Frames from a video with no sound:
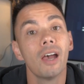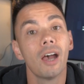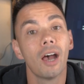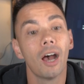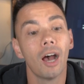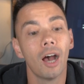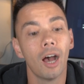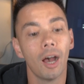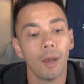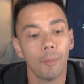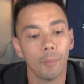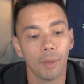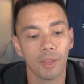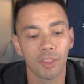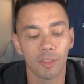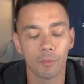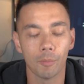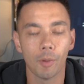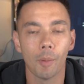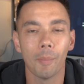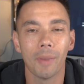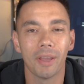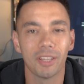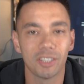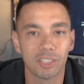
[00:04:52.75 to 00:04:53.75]
and the
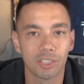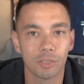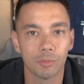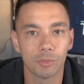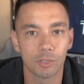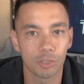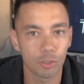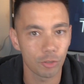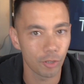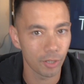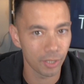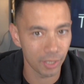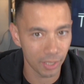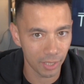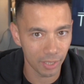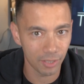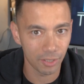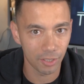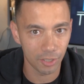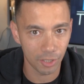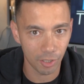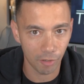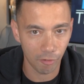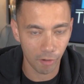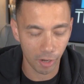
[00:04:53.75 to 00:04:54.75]
momentum is trading in
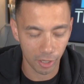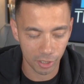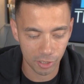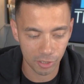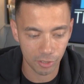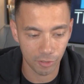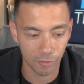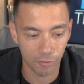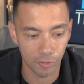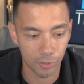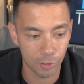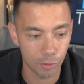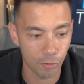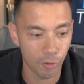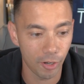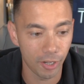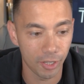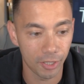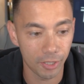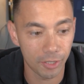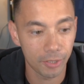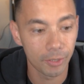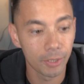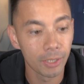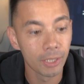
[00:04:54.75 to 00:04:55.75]
the direction of the
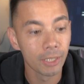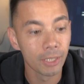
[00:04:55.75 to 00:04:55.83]
trend.